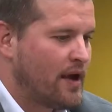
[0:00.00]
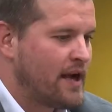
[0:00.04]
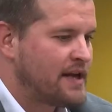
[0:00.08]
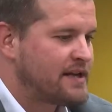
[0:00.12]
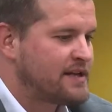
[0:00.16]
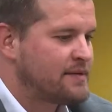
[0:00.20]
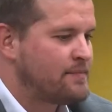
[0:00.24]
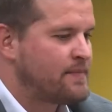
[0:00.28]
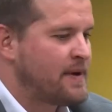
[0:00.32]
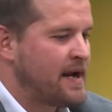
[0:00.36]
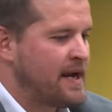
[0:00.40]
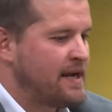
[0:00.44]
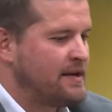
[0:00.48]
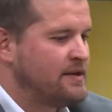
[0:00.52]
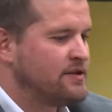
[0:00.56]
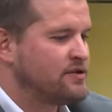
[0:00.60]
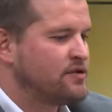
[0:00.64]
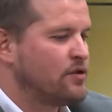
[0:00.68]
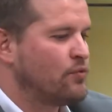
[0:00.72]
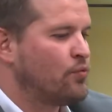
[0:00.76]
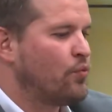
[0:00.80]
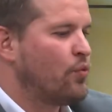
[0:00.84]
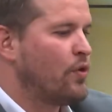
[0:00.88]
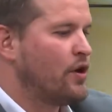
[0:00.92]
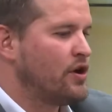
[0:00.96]
depends
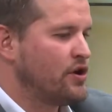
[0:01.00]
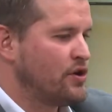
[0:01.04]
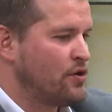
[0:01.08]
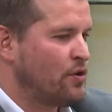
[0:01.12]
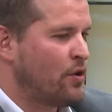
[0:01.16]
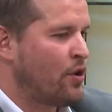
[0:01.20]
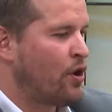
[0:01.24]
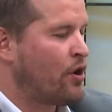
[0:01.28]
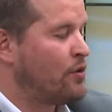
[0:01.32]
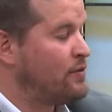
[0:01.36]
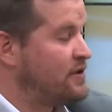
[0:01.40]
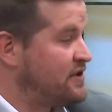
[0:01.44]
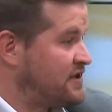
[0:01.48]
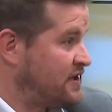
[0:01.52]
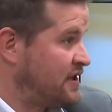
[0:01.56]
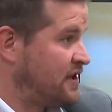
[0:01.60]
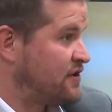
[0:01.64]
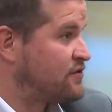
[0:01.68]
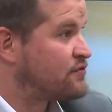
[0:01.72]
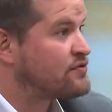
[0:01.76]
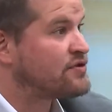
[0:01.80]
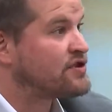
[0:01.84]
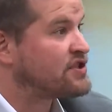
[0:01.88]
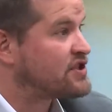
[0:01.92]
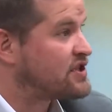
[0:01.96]
on what your hobbies and
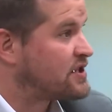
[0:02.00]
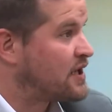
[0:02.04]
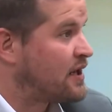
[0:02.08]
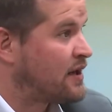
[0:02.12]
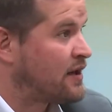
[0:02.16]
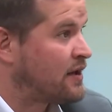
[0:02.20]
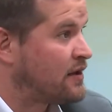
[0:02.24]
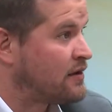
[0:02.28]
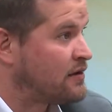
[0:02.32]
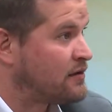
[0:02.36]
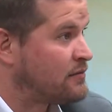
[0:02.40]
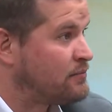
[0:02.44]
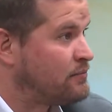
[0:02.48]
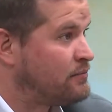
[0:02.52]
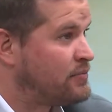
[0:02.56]
interests are.